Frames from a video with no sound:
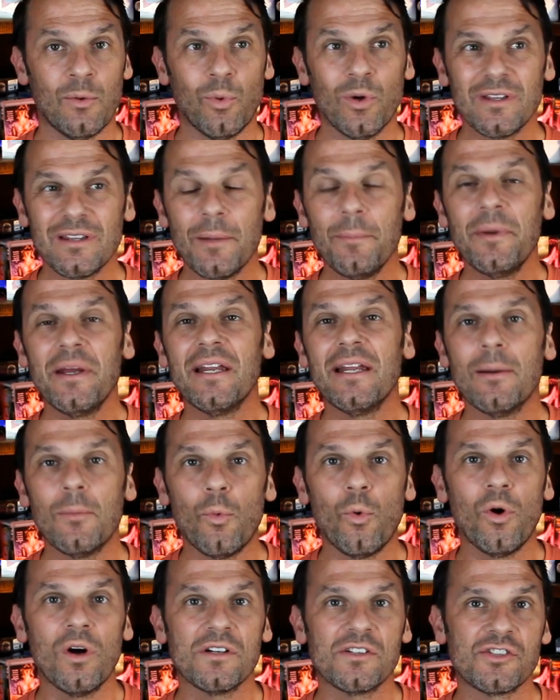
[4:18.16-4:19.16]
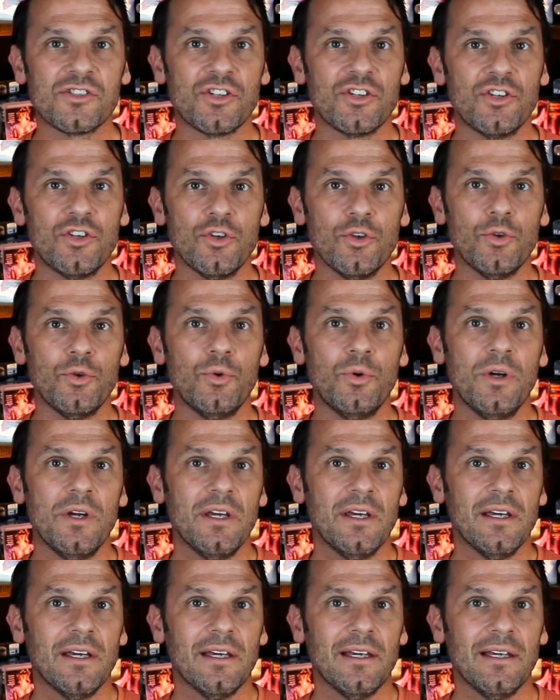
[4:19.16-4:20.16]
And what the medium wants to do
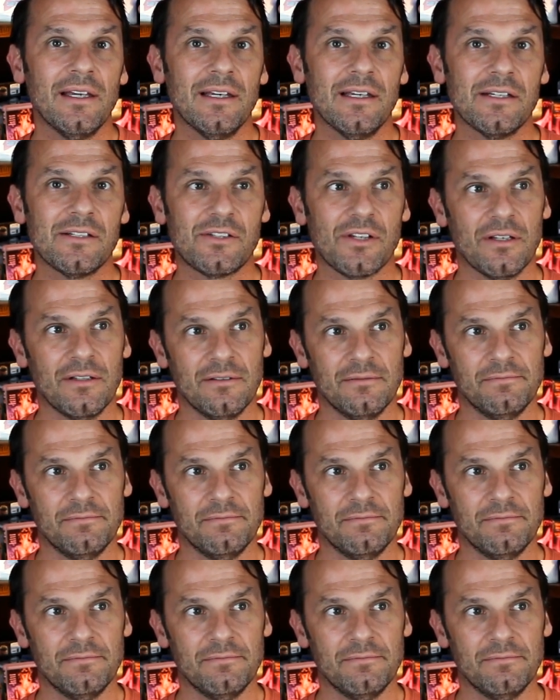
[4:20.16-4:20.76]
is